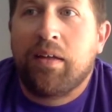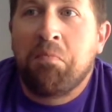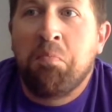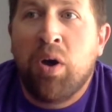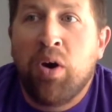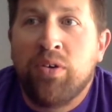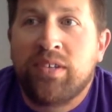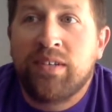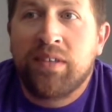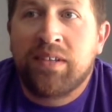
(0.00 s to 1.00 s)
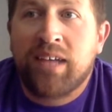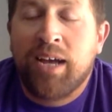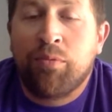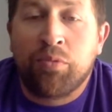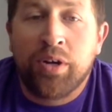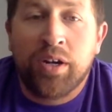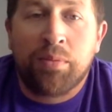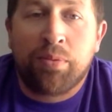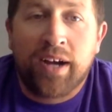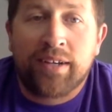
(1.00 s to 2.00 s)
Most of the time when we are
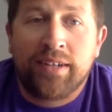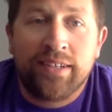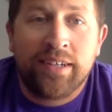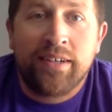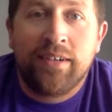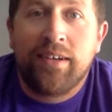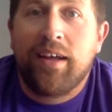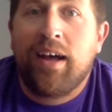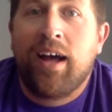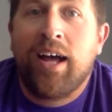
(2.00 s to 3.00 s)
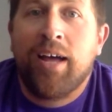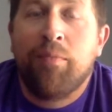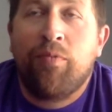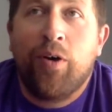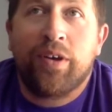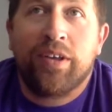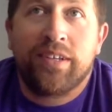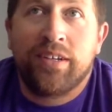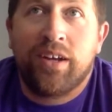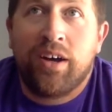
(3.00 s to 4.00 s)
practicing, I'm
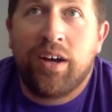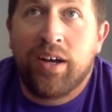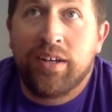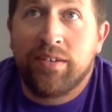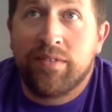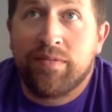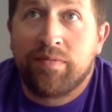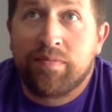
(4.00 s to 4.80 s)
focusing on